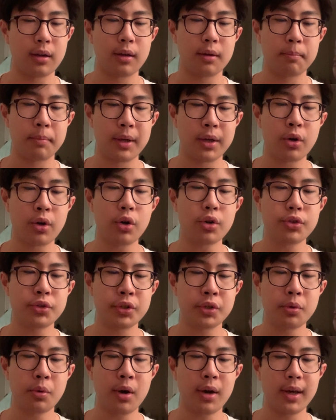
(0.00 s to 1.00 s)
because
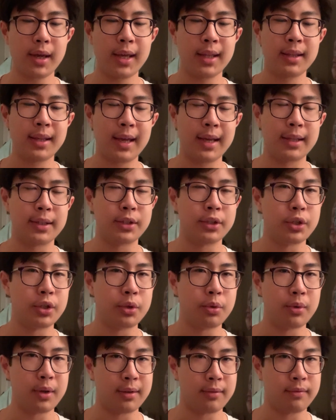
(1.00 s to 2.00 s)
you are in a
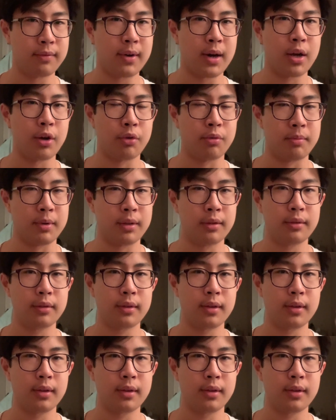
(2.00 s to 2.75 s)
new environment,